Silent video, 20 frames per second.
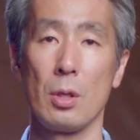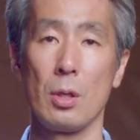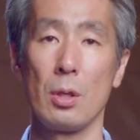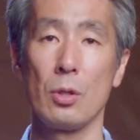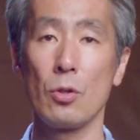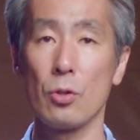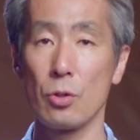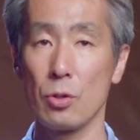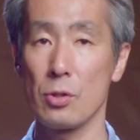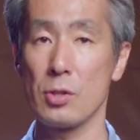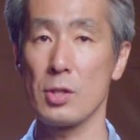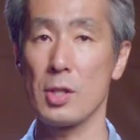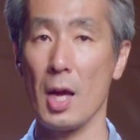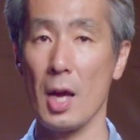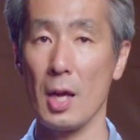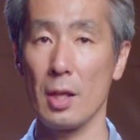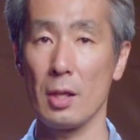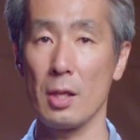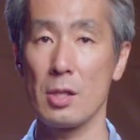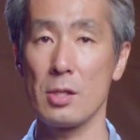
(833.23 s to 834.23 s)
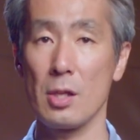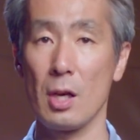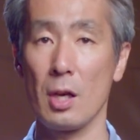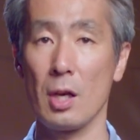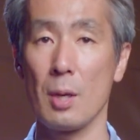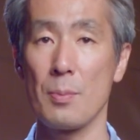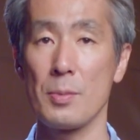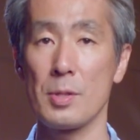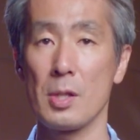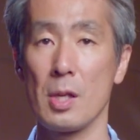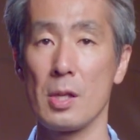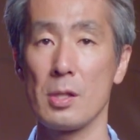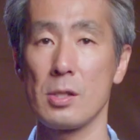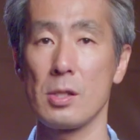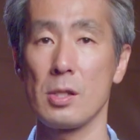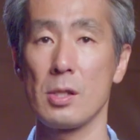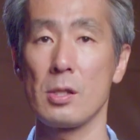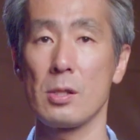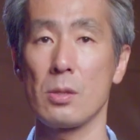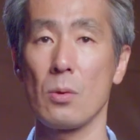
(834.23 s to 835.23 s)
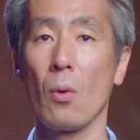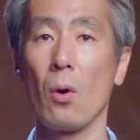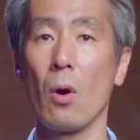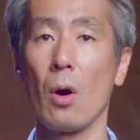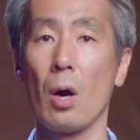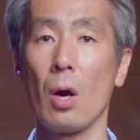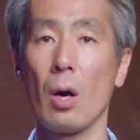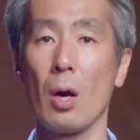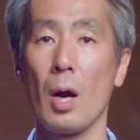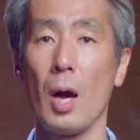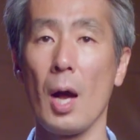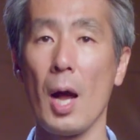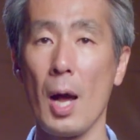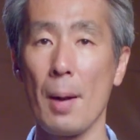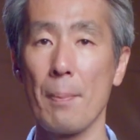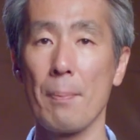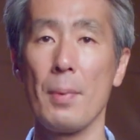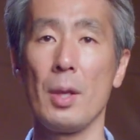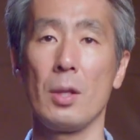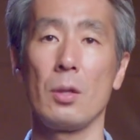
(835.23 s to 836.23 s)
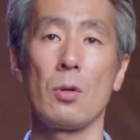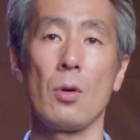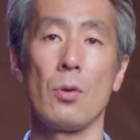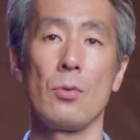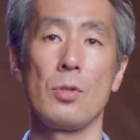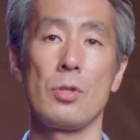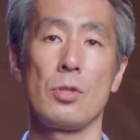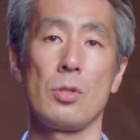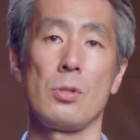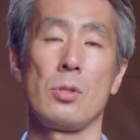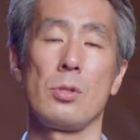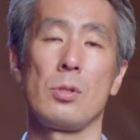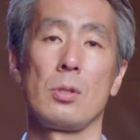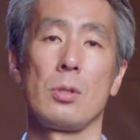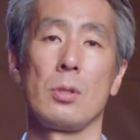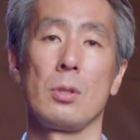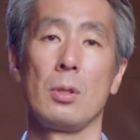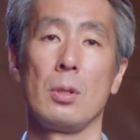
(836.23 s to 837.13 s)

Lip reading: due to certain circumstances or unmet conditions.